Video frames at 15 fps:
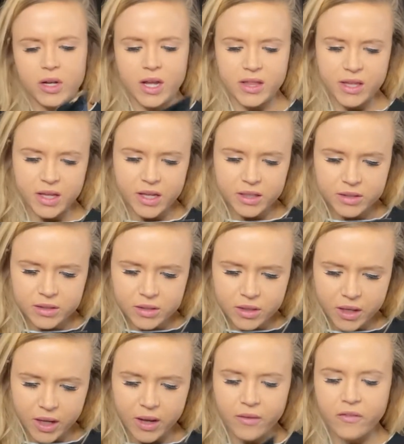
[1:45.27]
I think it's
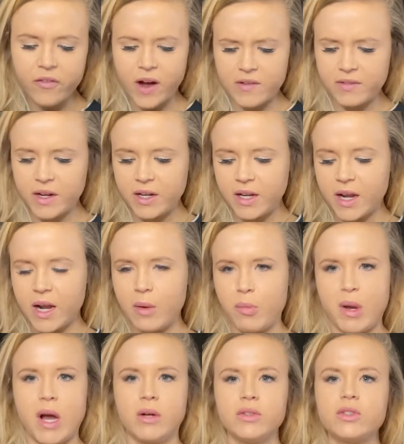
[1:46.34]
like $5.99 a
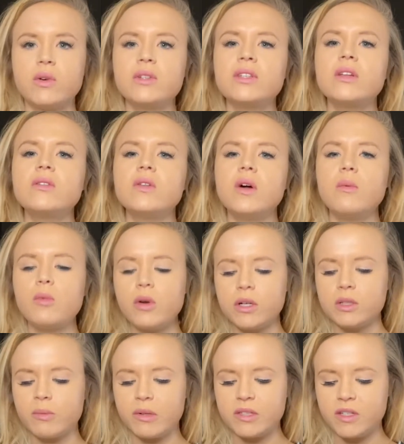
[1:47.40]
pound, so it's a little more
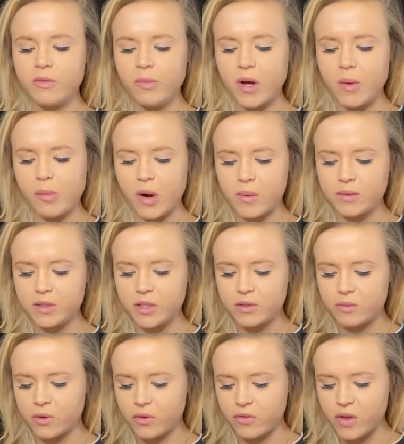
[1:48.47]
expensive, but I promise it's
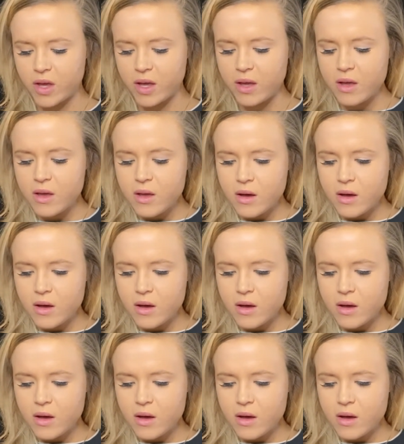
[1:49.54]
worth it.